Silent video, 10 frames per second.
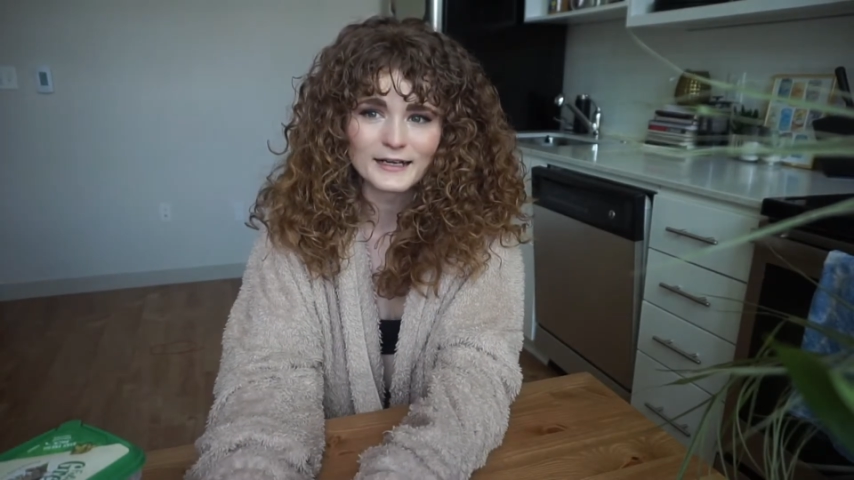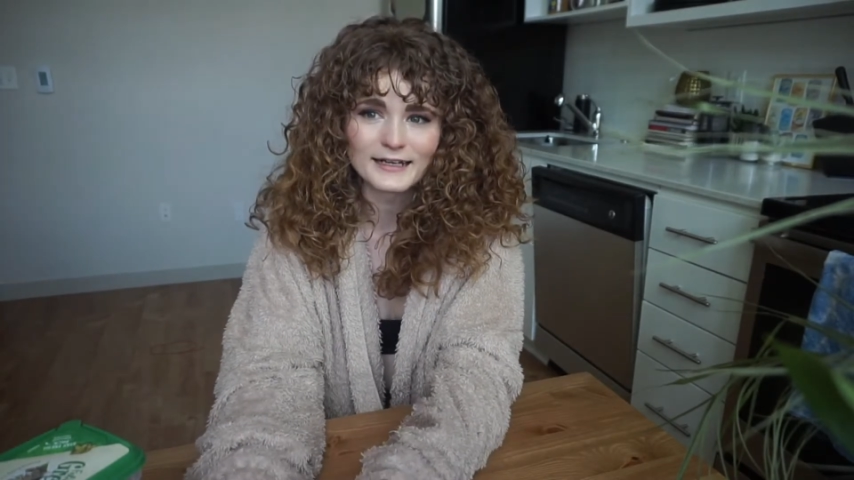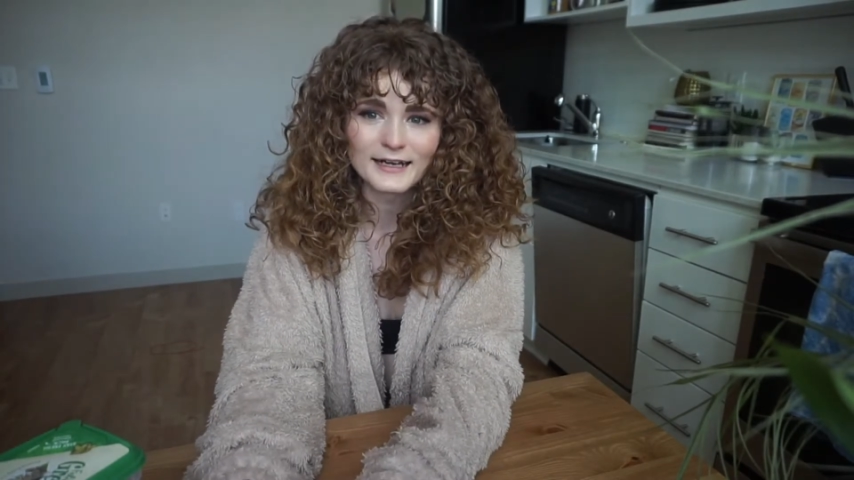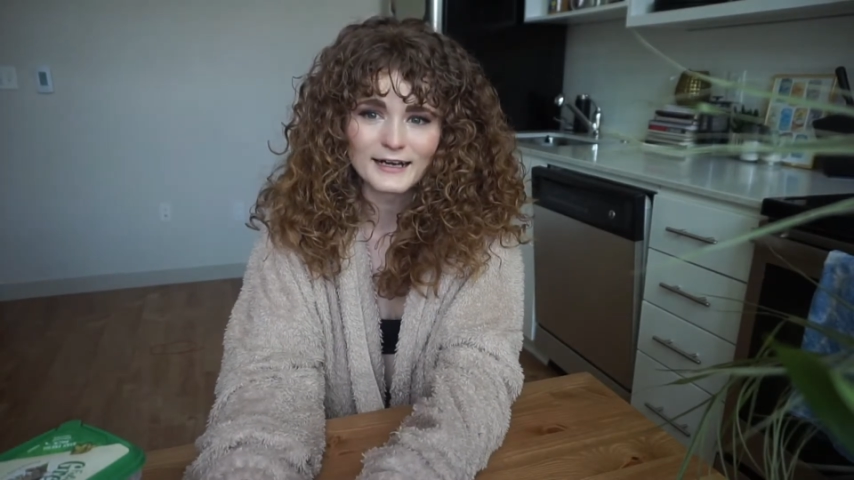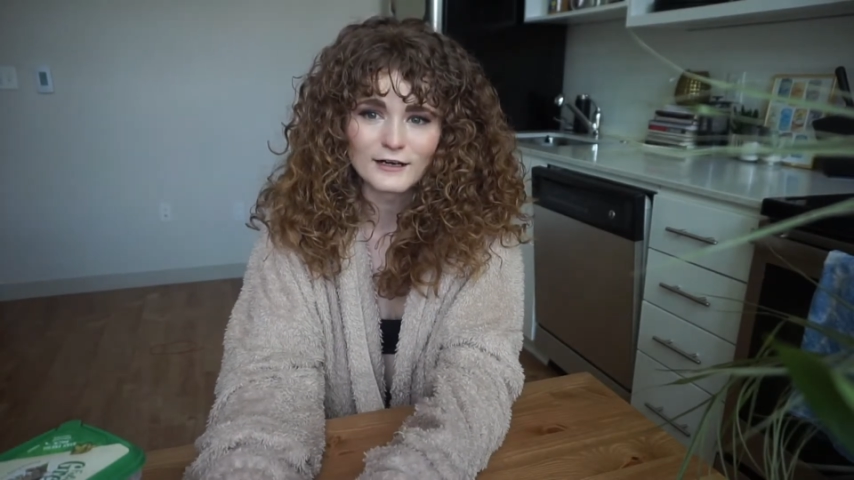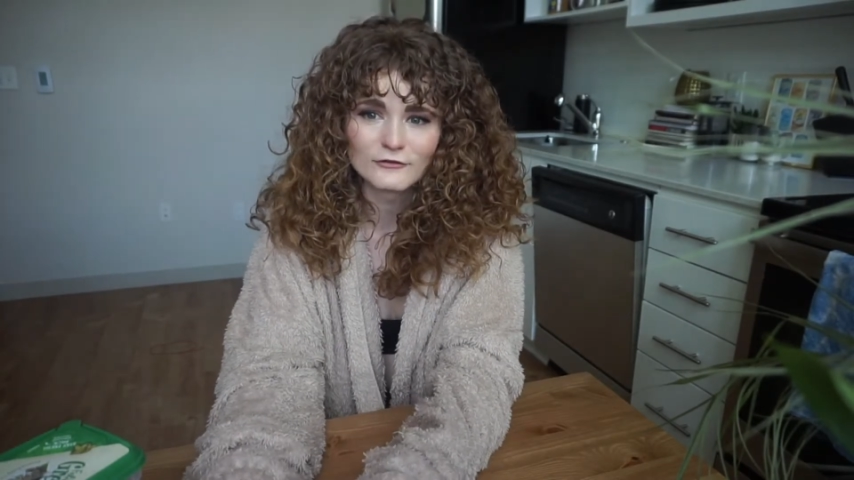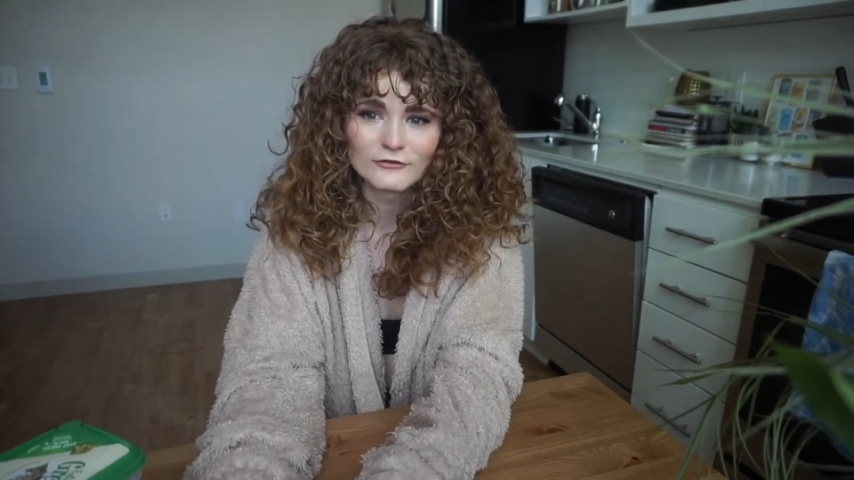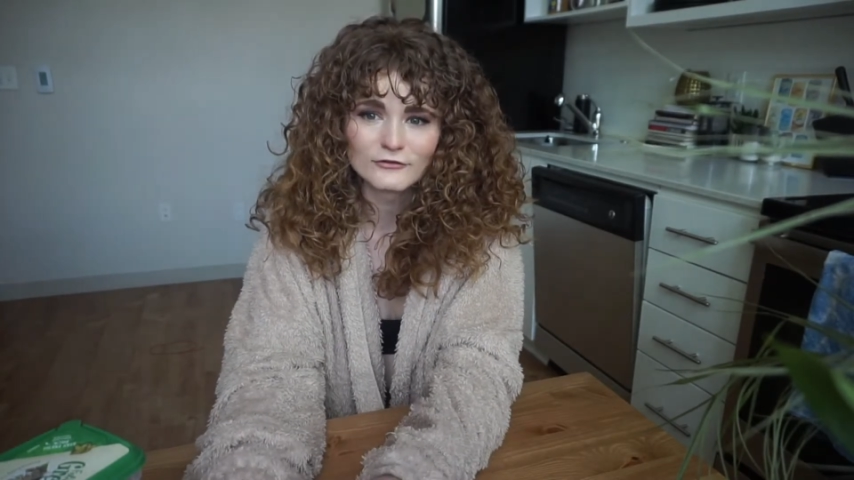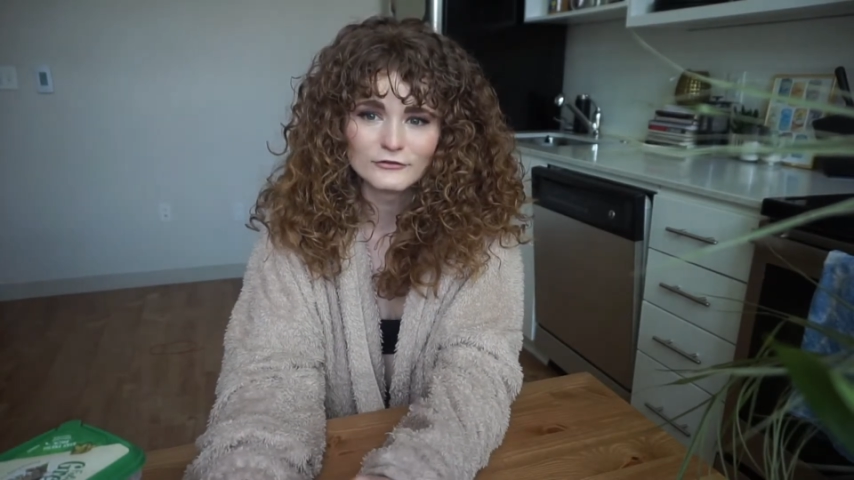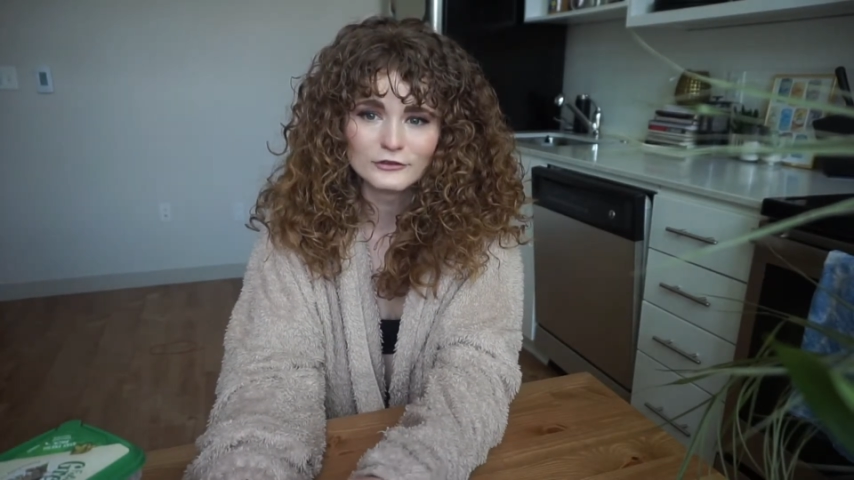I have
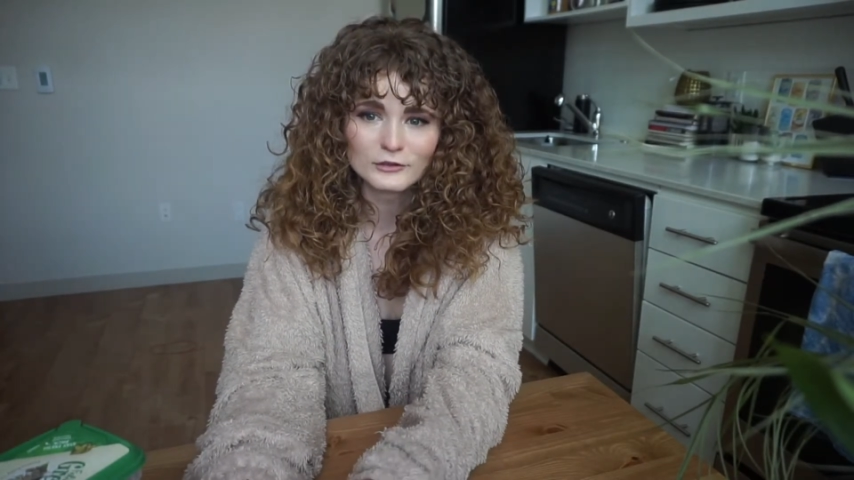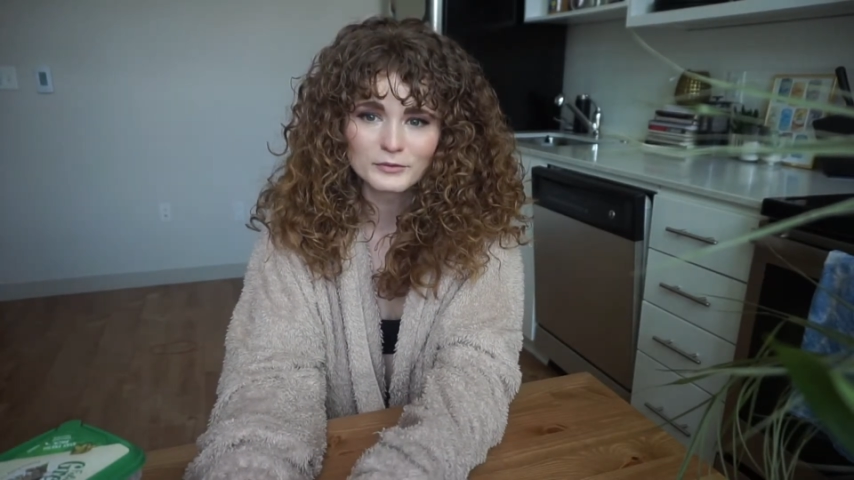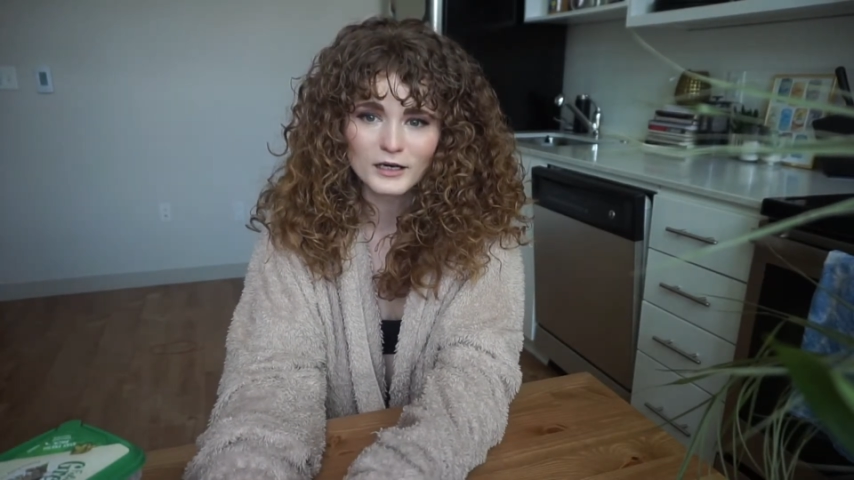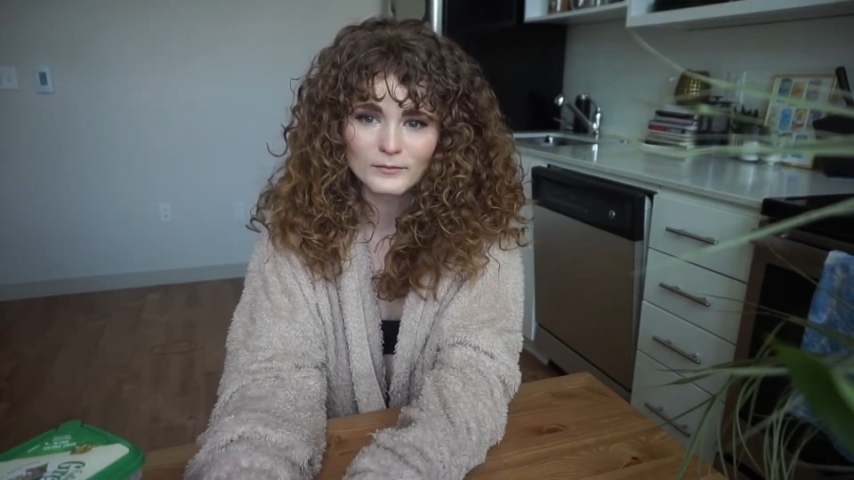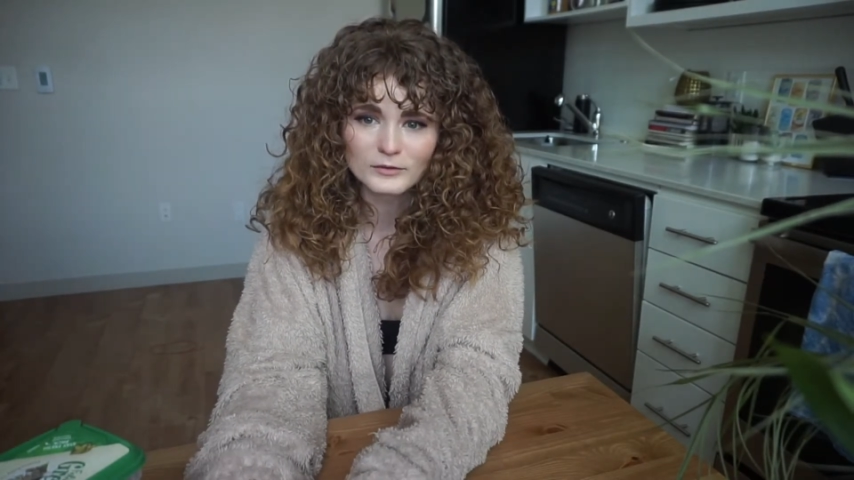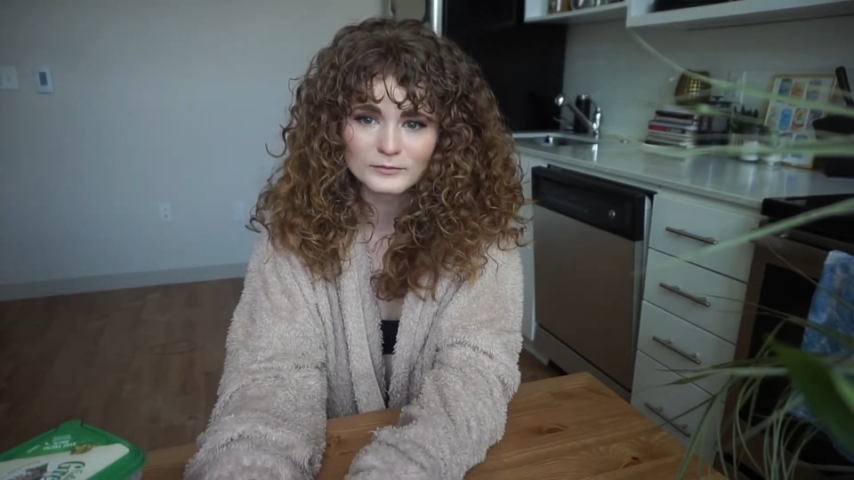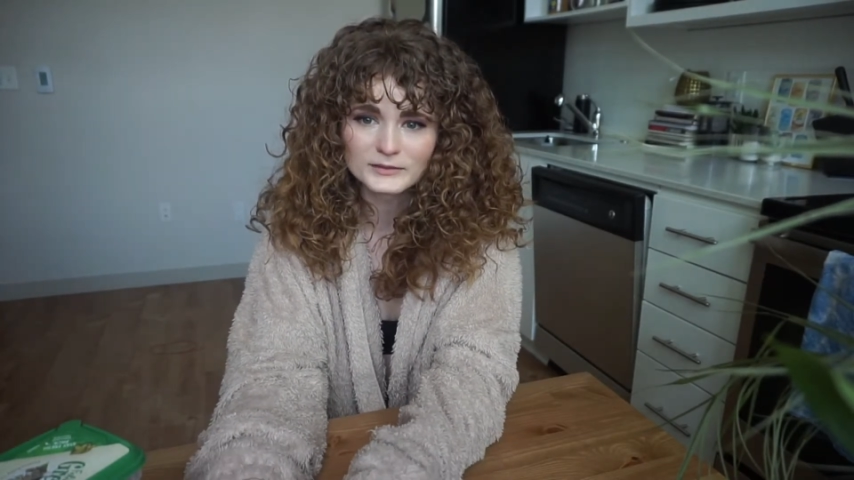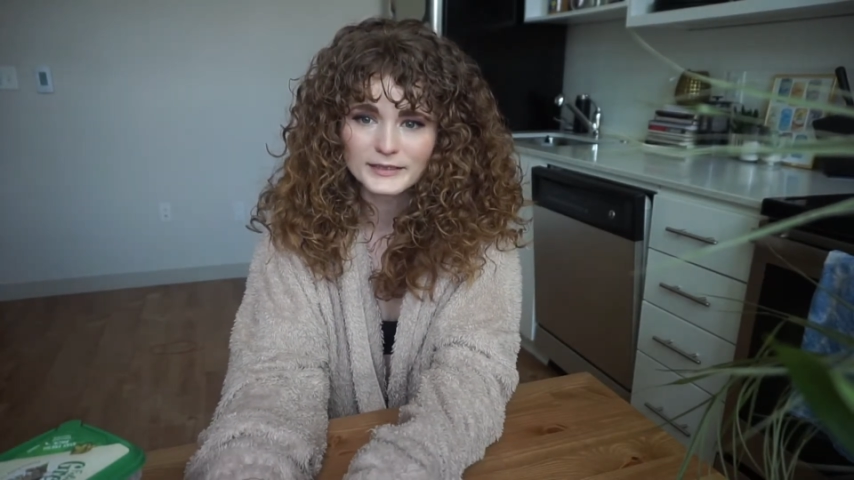no problems